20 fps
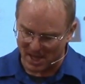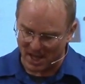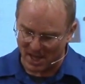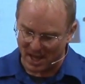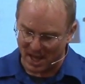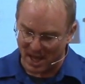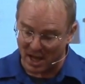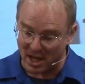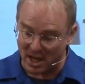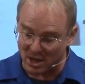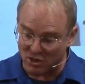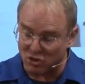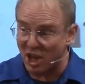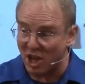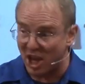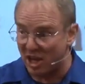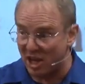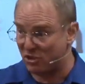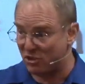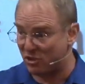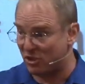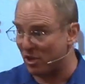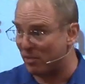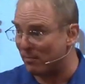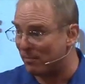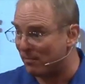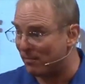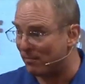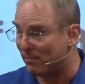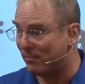and it changed
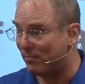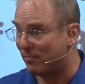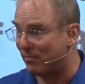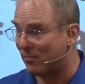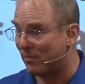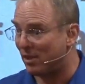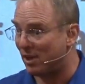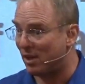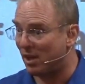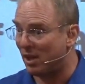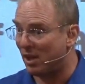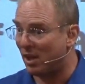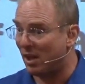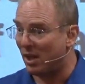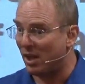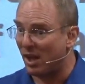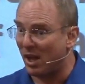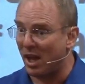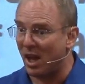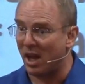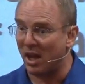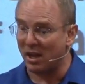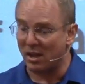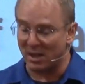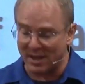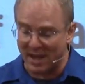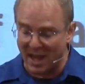them. And